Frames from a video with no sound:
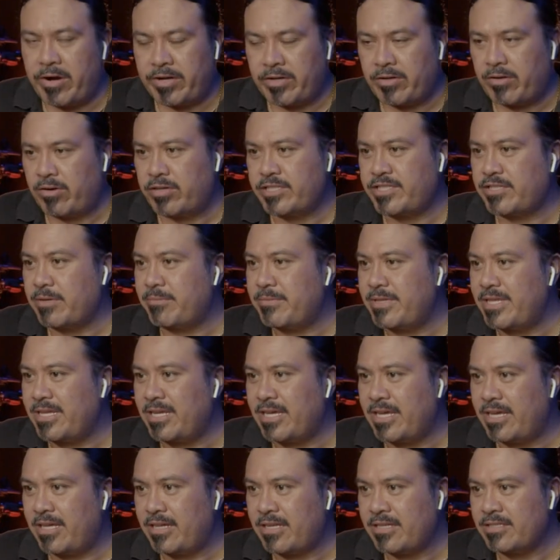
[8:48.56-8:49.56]
or something
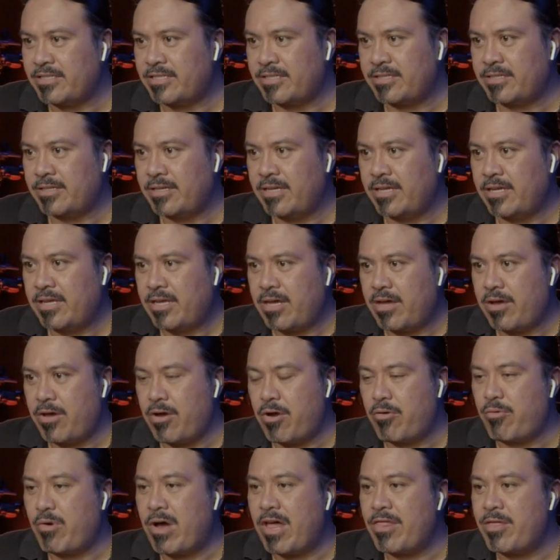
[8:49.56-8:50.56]
else
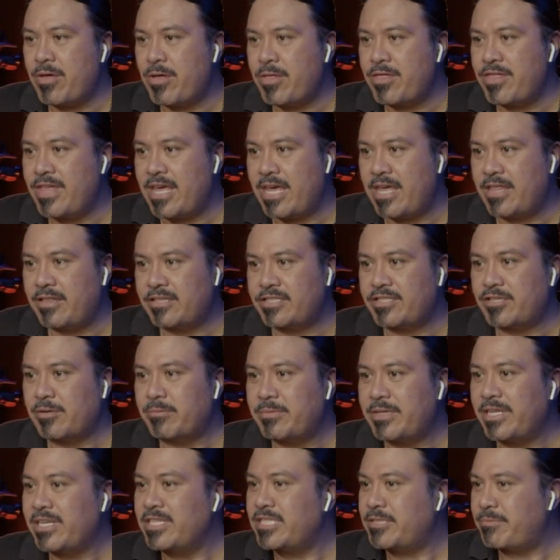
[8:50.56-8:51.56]
rather than
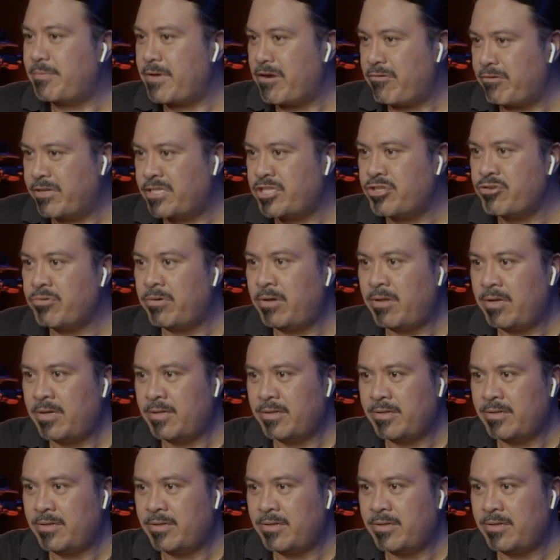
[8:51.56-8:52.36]
something spiritual?